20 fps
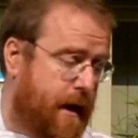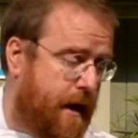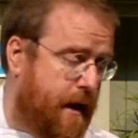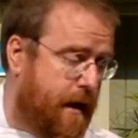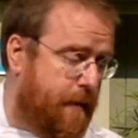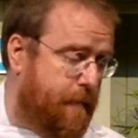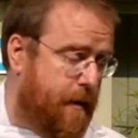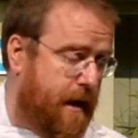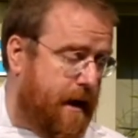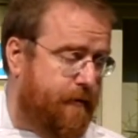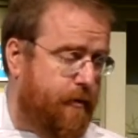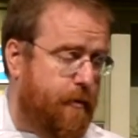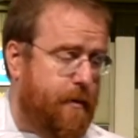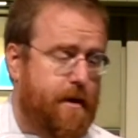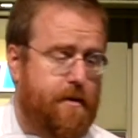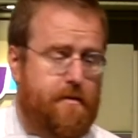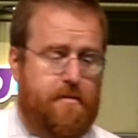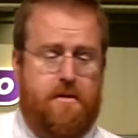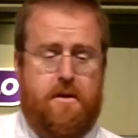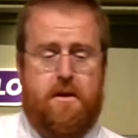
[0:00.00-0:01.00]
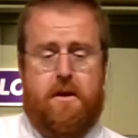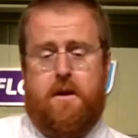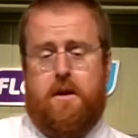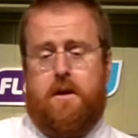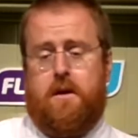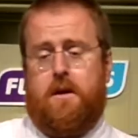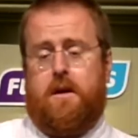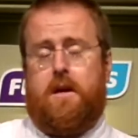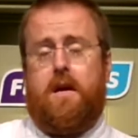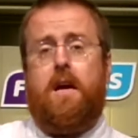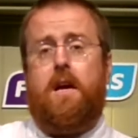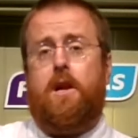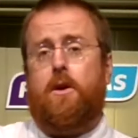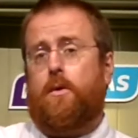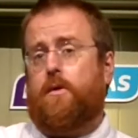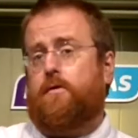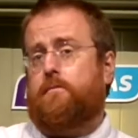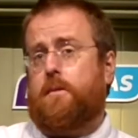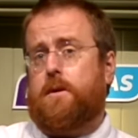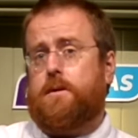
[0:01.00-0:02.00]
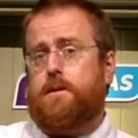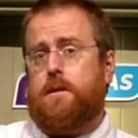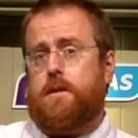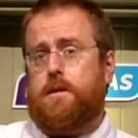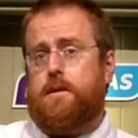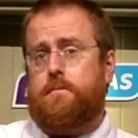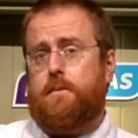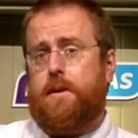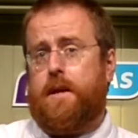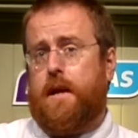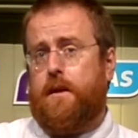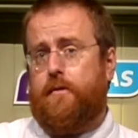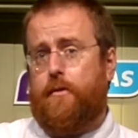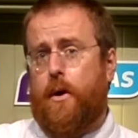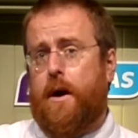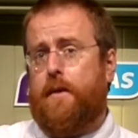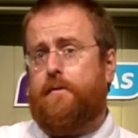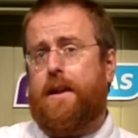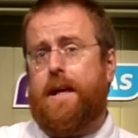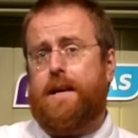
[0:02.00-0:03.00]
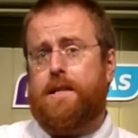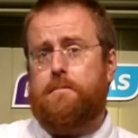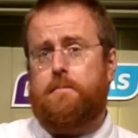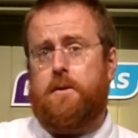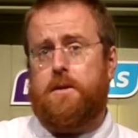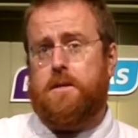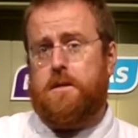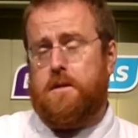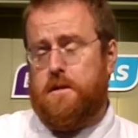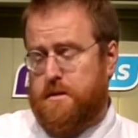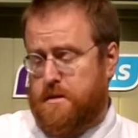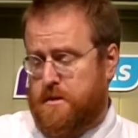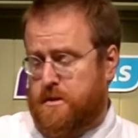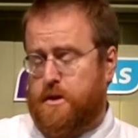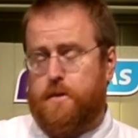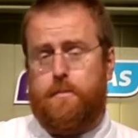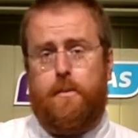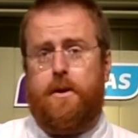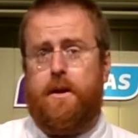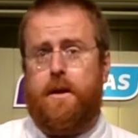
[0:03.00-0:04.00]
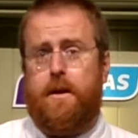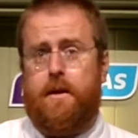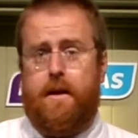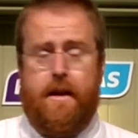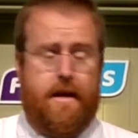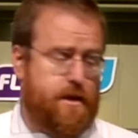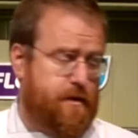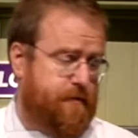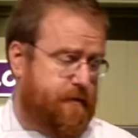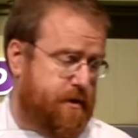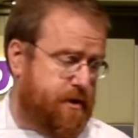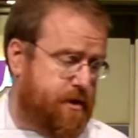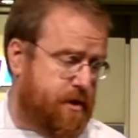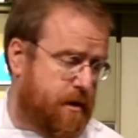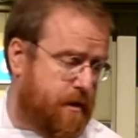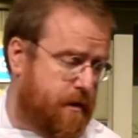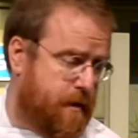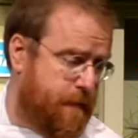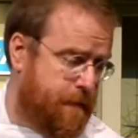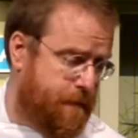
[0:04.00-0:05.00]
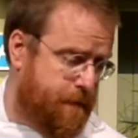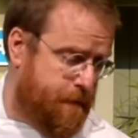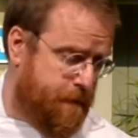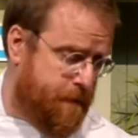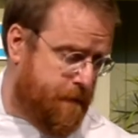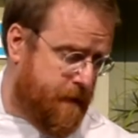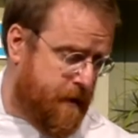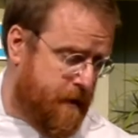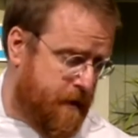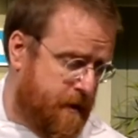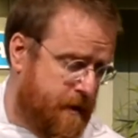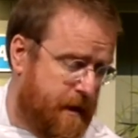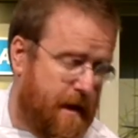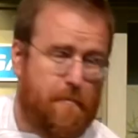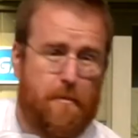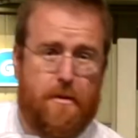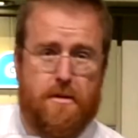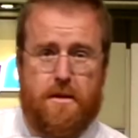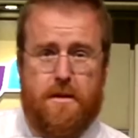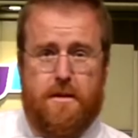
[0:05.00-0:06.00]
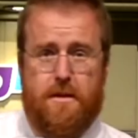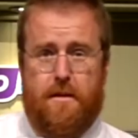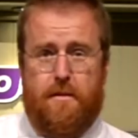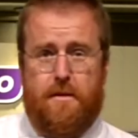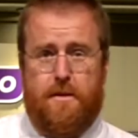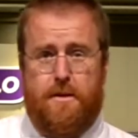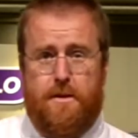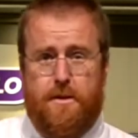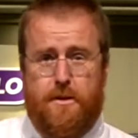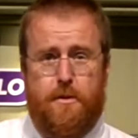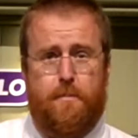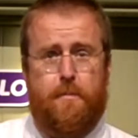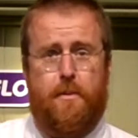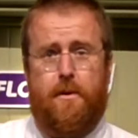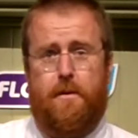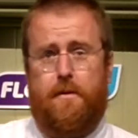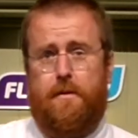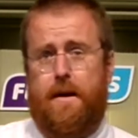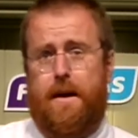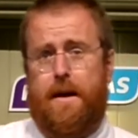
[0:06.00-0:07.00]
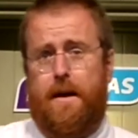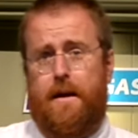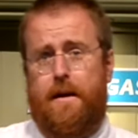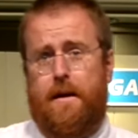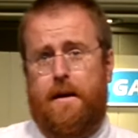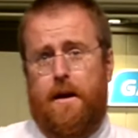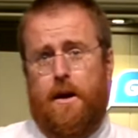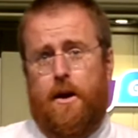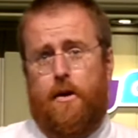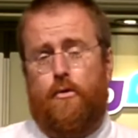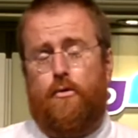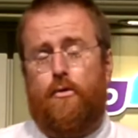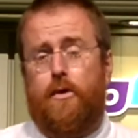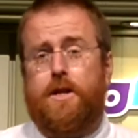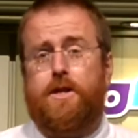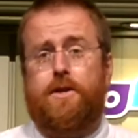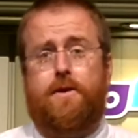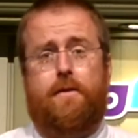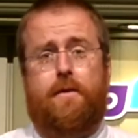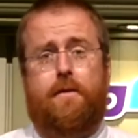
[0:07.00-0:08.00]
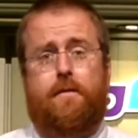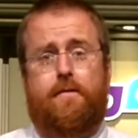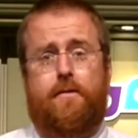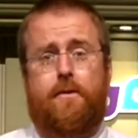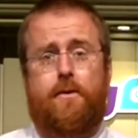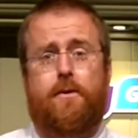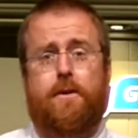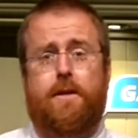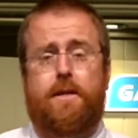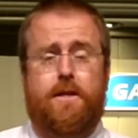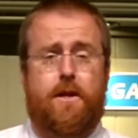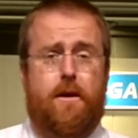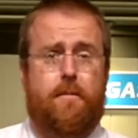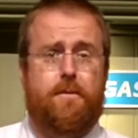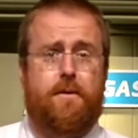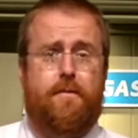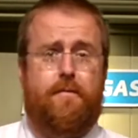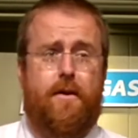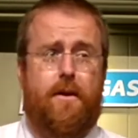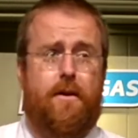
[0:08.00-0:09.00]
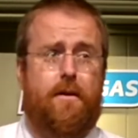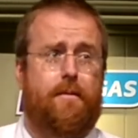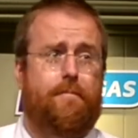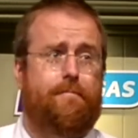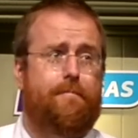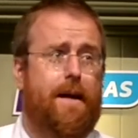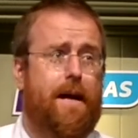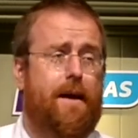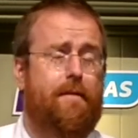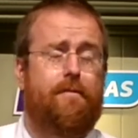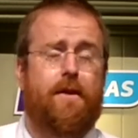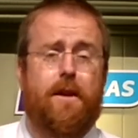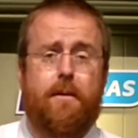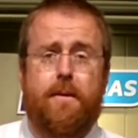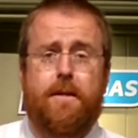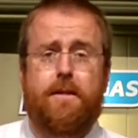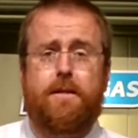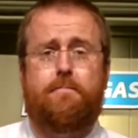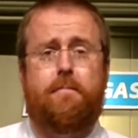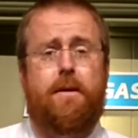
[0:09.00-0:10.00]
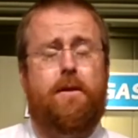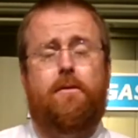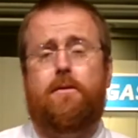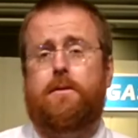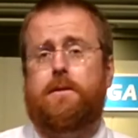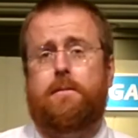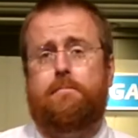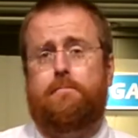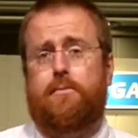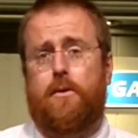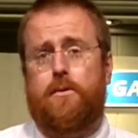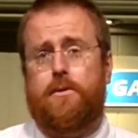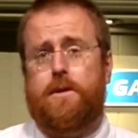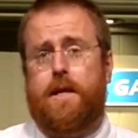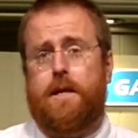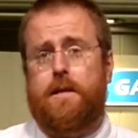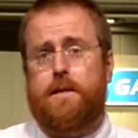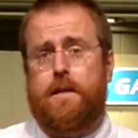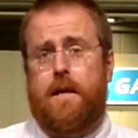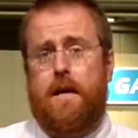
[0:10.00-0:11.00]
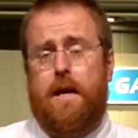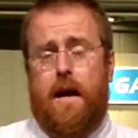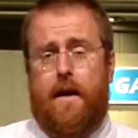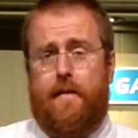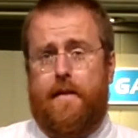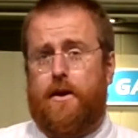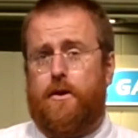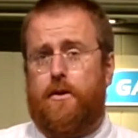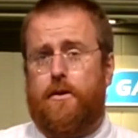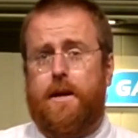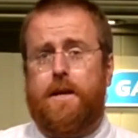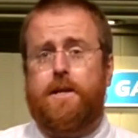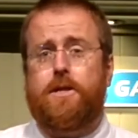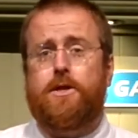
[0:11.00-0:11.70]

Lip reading: I have about 1 kilo of mussels. But again, if you have less mussels, just put in less fish stock. And mussels are a super rich food in terms of their vitamins, minerals and proteins, and they cook